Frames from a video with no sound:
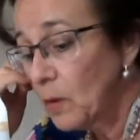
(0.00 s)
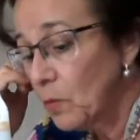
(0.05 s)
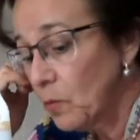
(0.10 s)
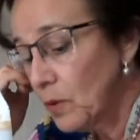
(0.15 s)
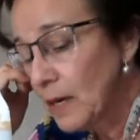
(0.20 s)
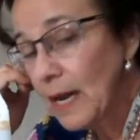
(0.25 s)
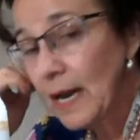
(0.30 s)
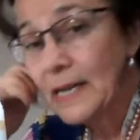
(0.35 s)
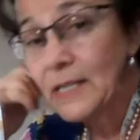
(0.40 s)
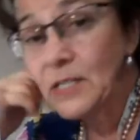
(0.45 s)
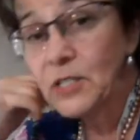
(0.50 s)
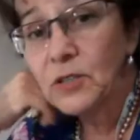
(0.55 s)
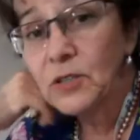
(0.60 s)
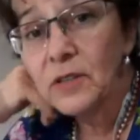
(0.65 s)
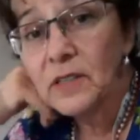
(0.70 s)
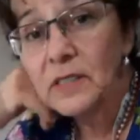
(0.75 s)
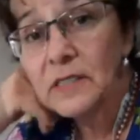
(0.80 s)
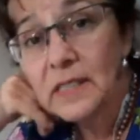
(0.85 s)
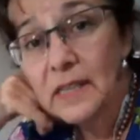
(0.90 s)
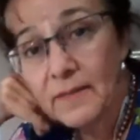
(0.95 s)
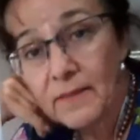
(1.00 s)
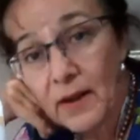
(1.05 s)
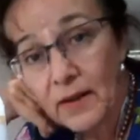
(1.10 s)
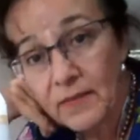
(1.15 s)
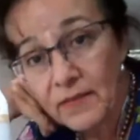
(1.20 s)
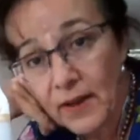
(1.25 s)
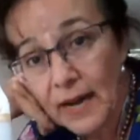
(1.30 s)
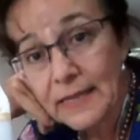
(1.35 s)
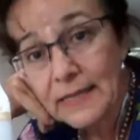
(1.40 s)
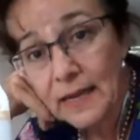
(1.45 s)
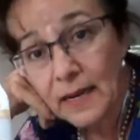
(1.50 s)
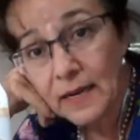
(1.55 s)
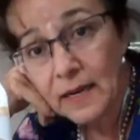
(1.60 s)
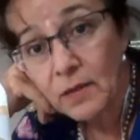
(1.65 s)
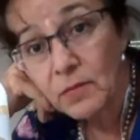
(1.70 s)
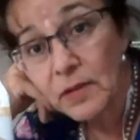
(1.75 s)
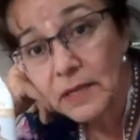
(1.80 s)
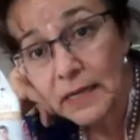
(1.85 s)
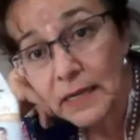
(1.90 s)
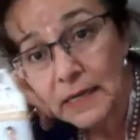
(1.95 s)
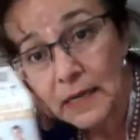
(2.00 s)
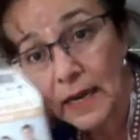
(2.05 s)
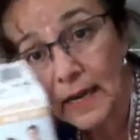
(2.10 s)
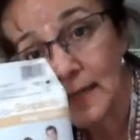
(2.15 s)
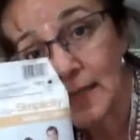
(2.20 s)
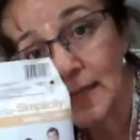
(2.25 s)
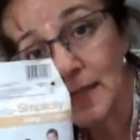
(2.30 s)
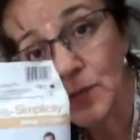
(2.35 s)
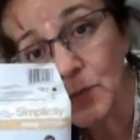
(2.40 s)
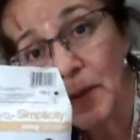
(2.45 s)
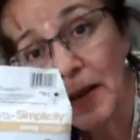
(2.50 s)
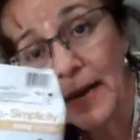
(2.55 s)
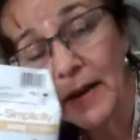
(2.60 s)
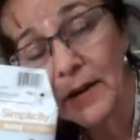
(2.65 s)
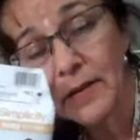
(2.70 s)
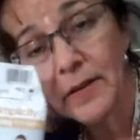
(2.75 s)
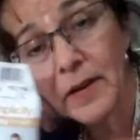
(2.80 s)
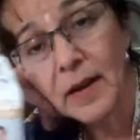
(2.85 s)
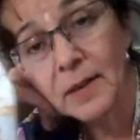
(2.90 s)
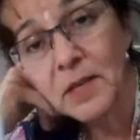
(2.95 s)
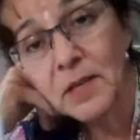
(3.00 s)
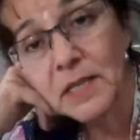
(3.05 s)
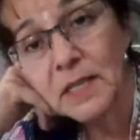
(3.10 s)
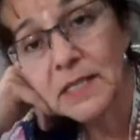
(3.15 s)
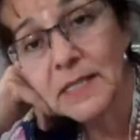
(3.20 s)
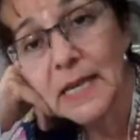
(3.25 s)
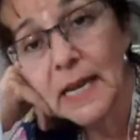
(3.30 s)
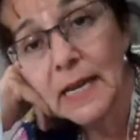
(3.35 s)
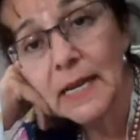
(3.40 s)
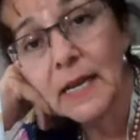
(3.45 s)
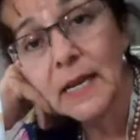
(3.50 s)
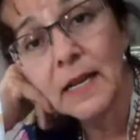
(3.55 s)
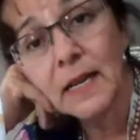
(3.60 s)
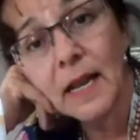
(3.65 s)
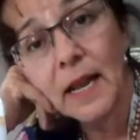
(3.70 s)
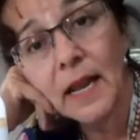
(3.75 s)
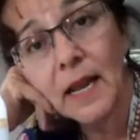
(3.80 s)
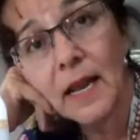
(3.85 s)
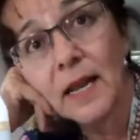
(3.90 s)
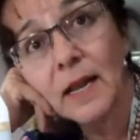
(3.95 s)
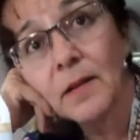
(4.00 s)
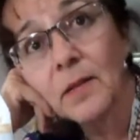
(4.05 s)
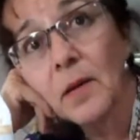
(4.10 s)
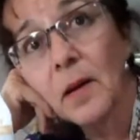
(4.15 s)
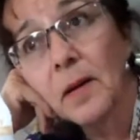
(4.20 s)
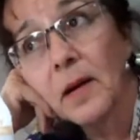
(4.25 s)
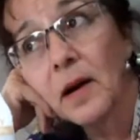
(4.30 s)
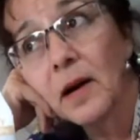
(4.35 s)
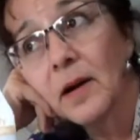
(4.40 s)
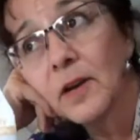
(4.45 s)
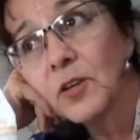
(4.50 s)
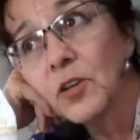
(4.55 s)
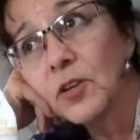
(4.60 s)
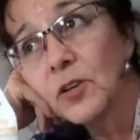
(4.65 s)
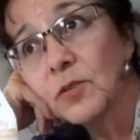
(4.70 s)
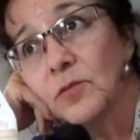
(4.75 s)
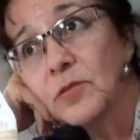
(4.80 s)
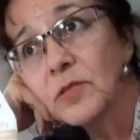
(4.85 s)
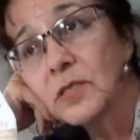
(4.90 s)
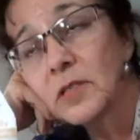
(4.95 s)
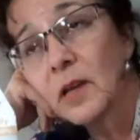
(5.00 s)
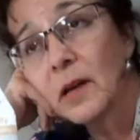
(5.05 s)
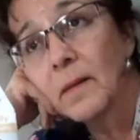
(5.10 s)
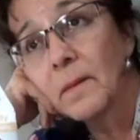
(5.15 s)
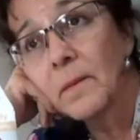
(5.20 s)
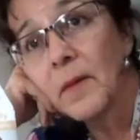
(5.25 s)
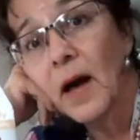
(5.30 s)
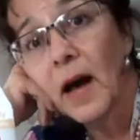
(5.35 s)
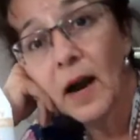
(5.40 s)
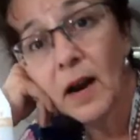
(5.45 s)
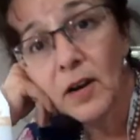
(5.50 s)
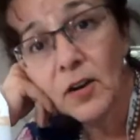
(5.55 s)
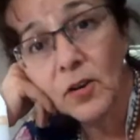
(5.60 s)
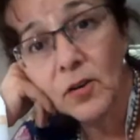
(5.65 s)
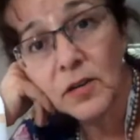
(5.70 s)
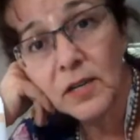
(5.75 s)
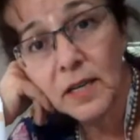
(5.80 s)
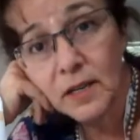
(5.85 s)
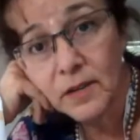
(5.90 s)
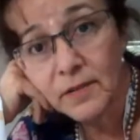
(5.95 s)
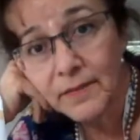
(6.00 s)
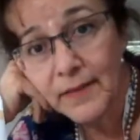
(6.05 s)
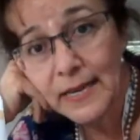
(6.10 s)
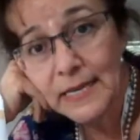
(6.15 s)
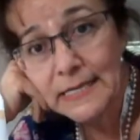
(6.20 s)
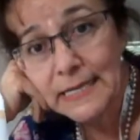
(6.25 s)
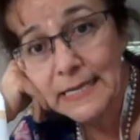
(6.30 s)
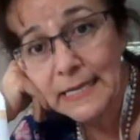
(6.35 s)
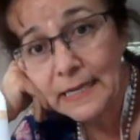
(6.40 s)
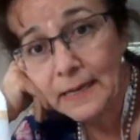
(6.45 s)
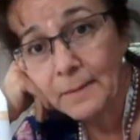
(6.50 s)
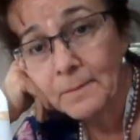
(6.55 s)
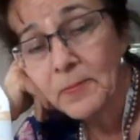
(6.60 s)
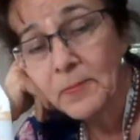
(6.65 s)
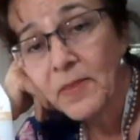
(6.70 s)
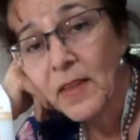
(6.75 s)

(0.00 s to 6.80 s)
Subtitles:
what I do is if I find out I really like this pattern, I'm going to take it and use some iron-on interfacing